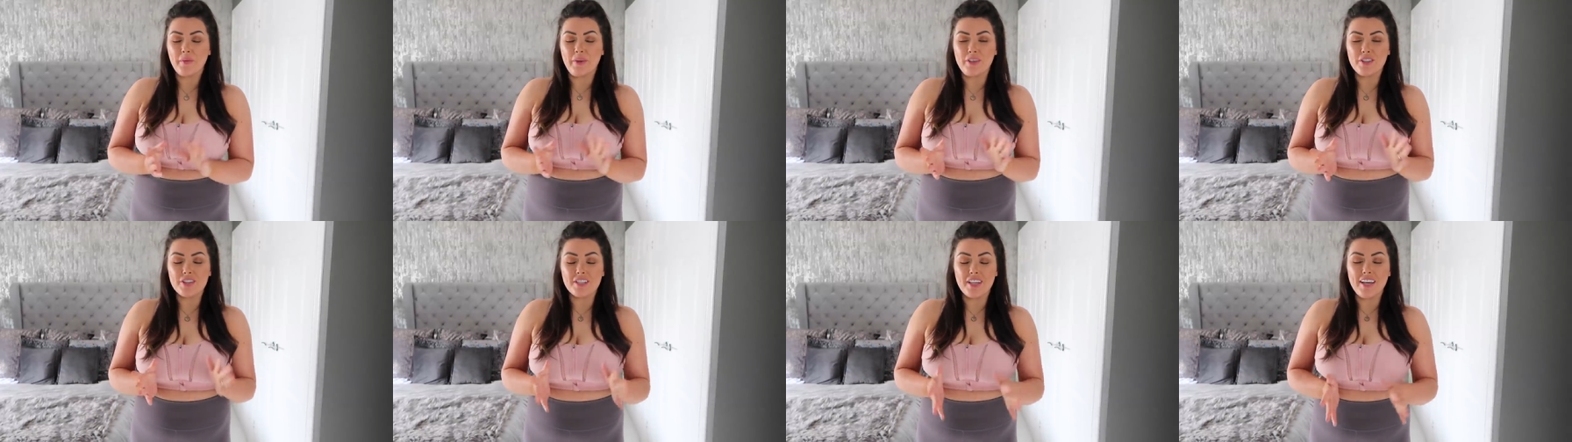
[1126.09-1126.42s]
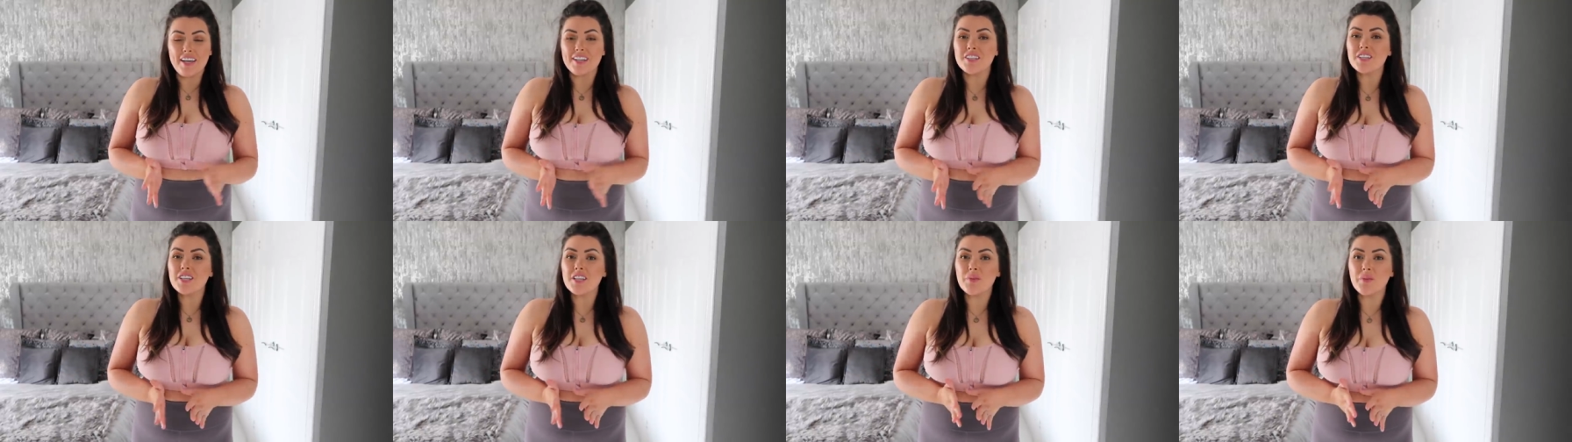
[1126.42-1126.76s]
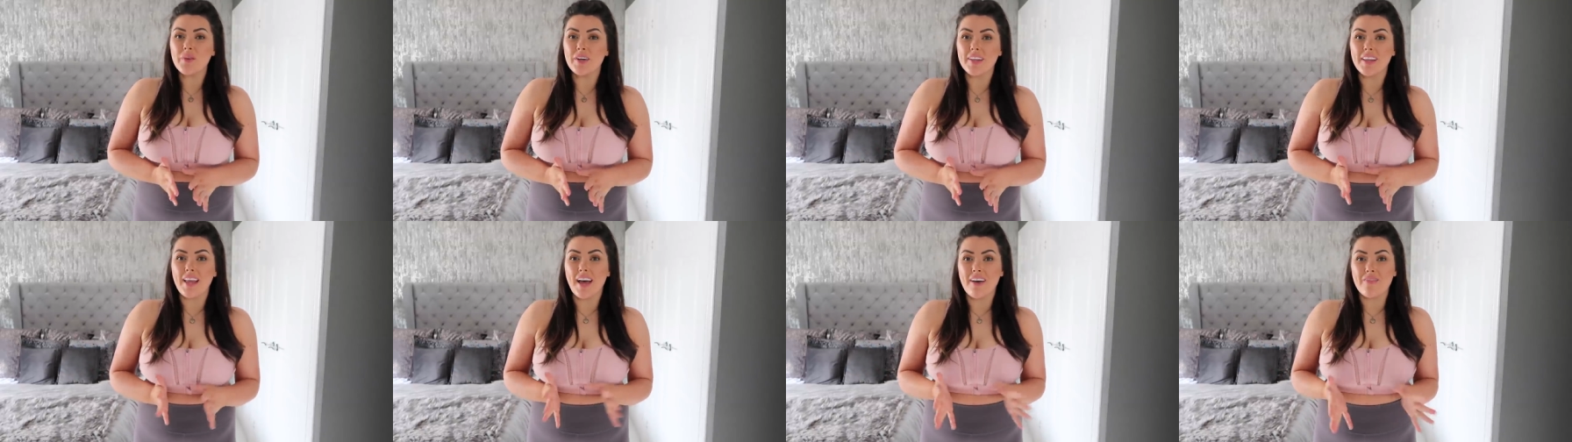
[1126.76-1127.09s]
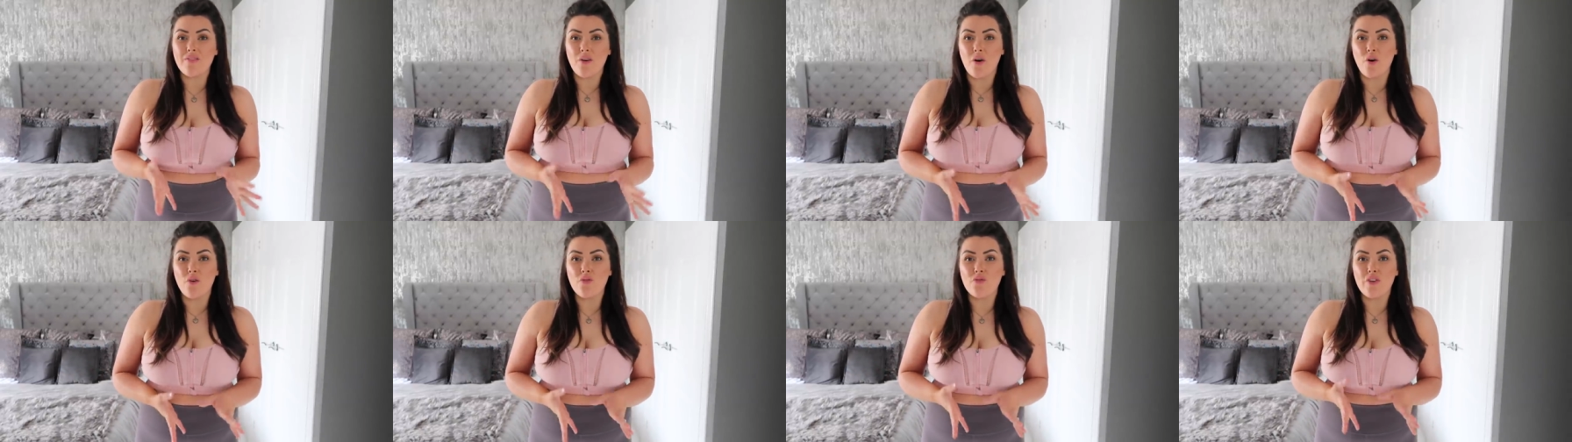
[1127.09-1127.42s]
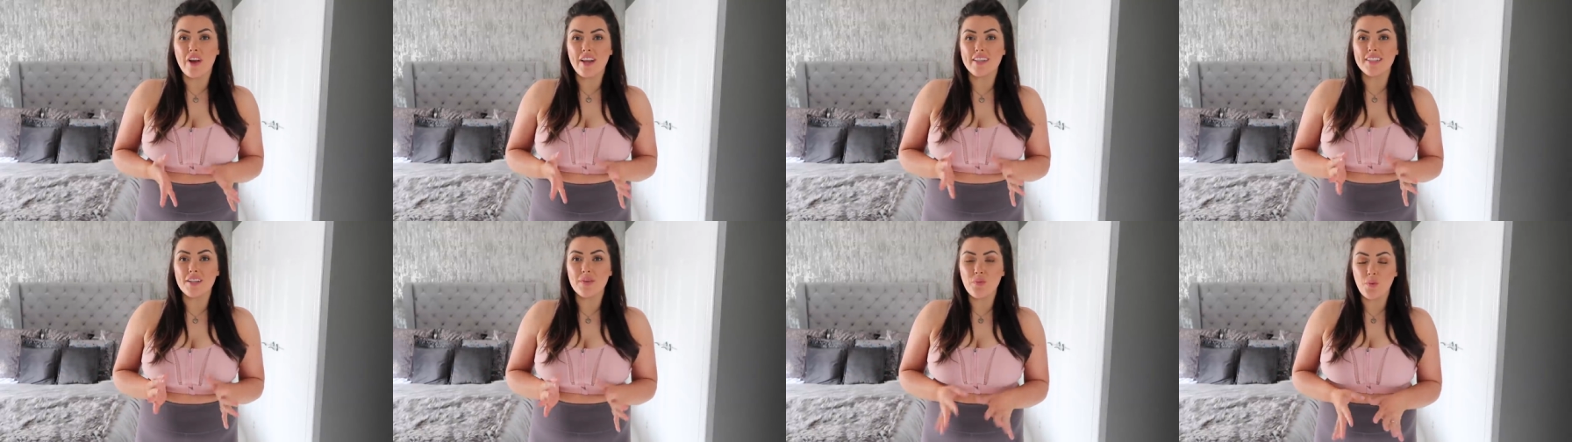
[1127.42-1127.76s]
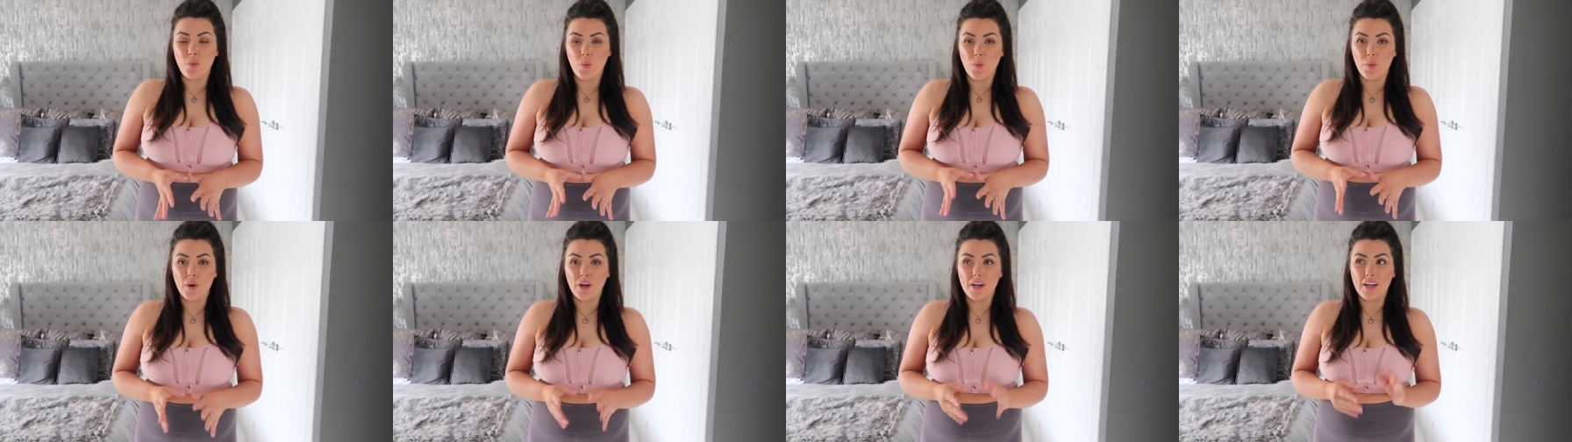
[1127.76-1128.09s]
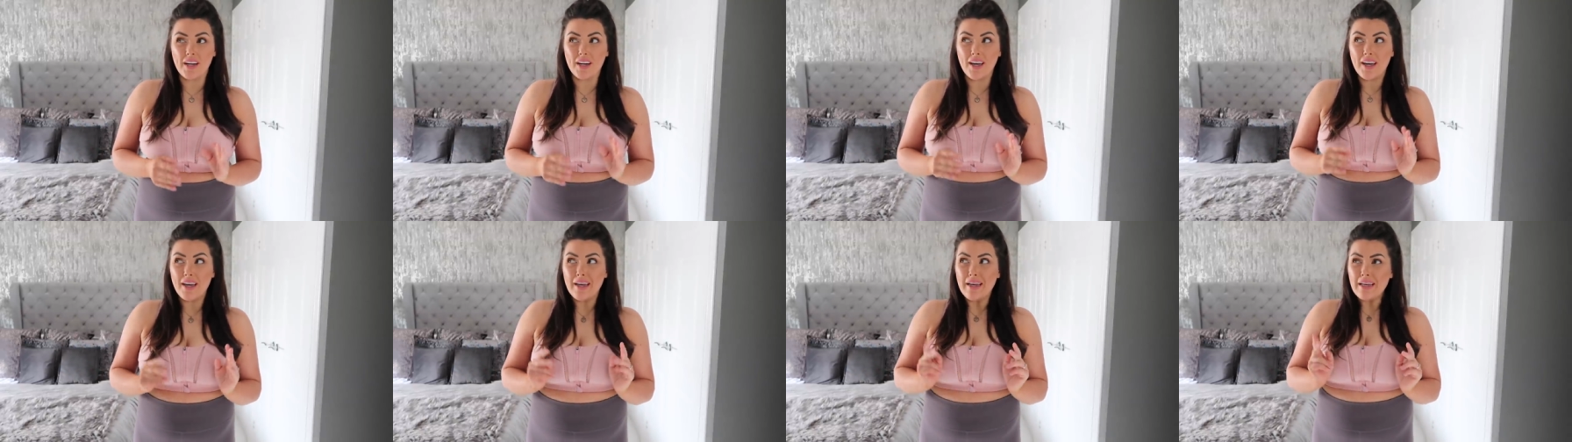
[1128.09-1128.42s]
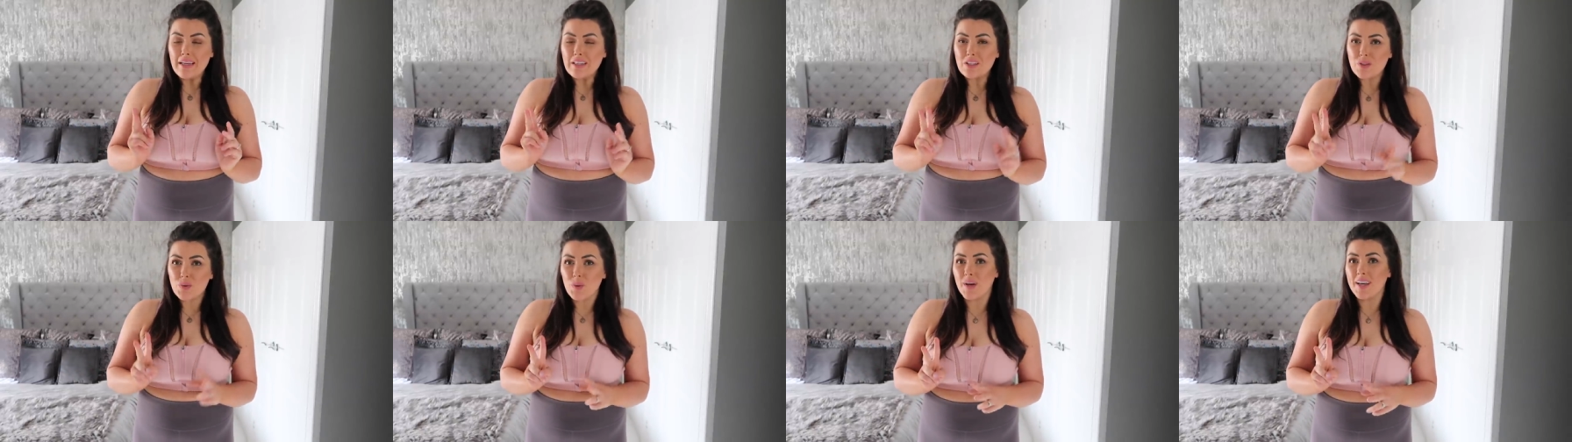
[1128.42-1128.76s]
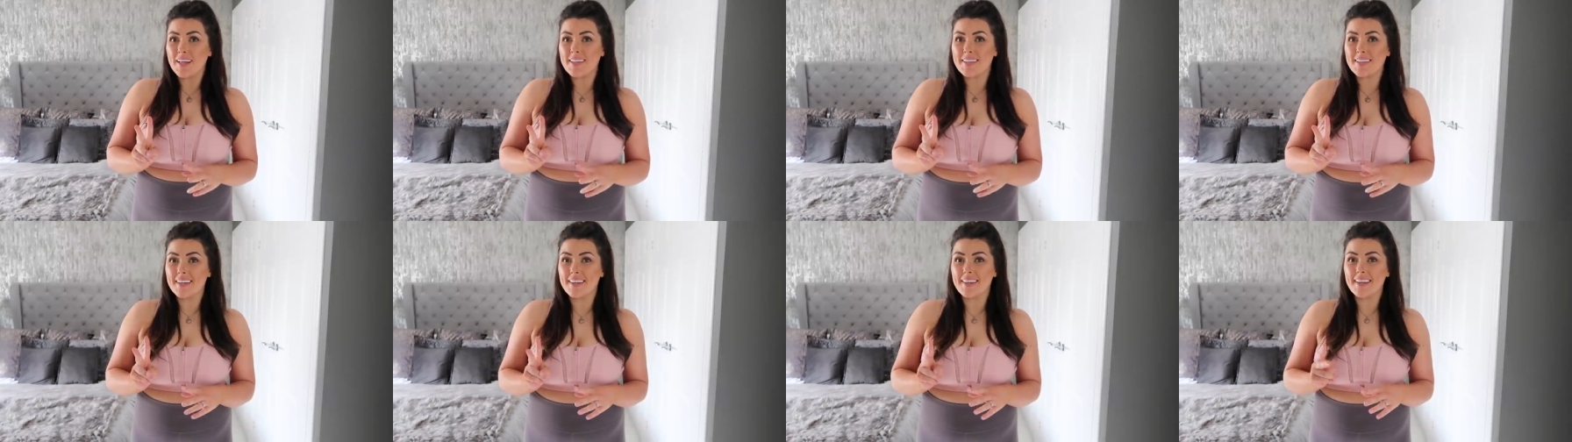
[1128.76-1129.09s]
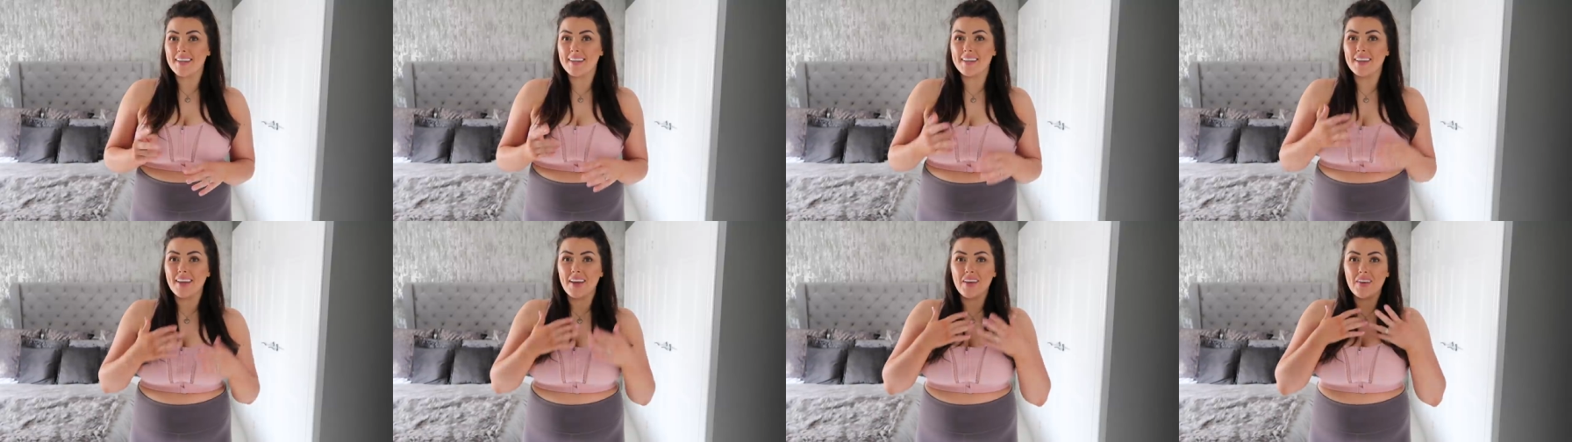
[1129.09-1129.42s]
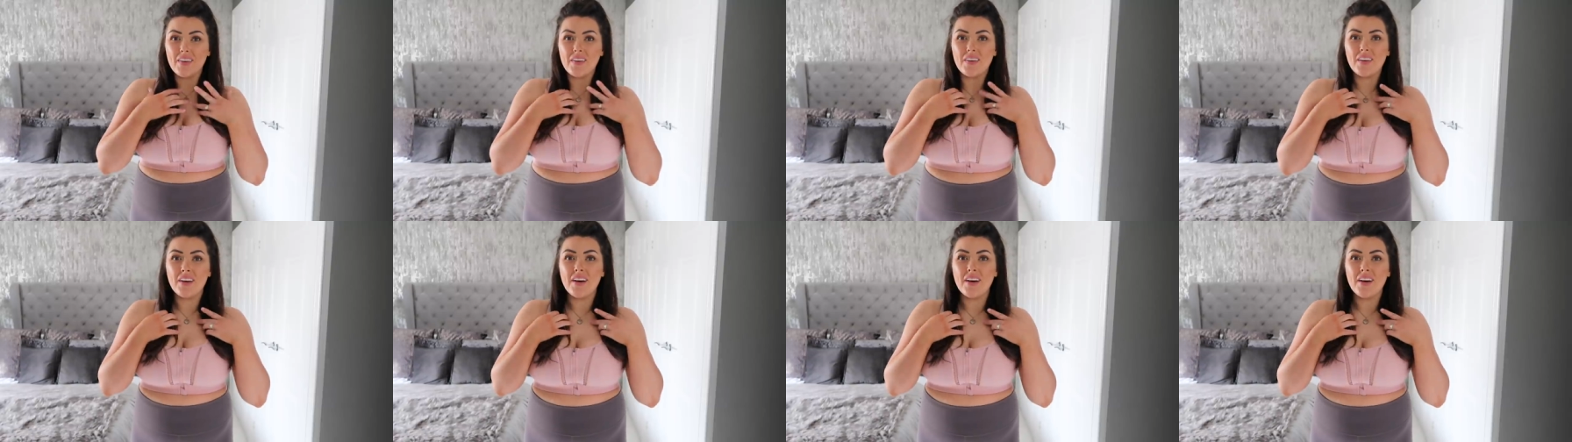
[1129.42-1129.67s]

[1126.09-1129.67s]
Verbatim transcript: which is actually the one that I've already worn twice I think now.